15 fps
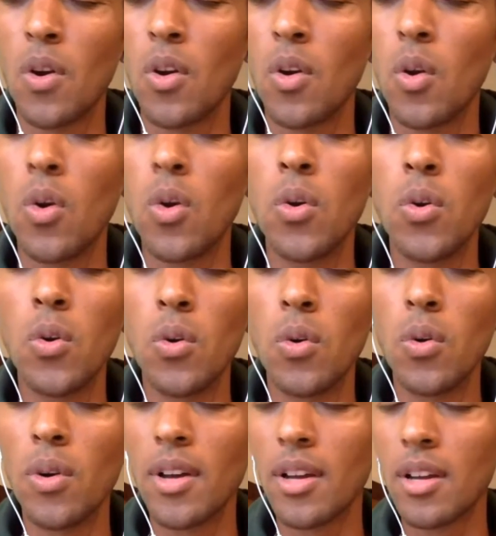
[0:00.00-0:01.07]
Who
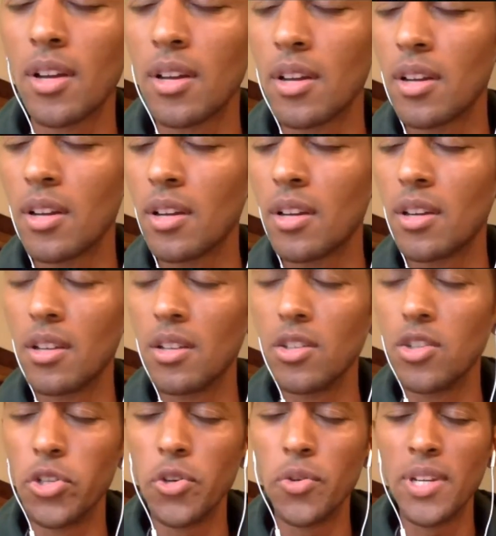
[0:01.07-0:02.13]

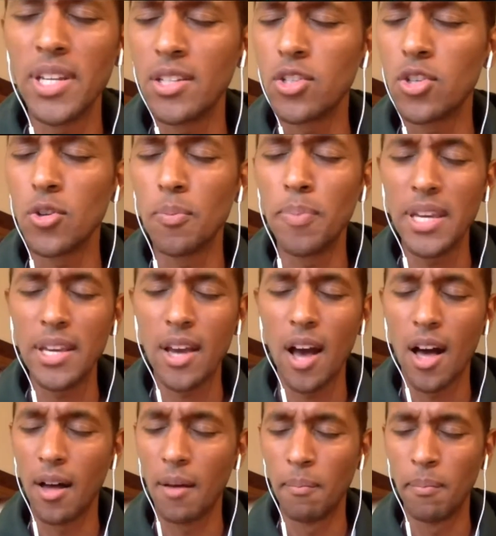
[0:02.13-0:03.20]
do you need to
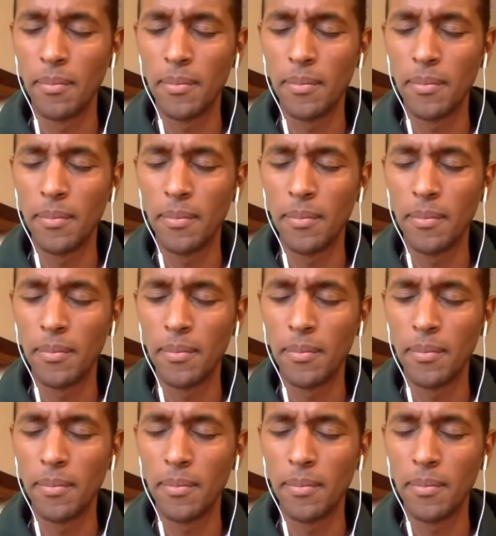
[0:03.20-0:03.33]
become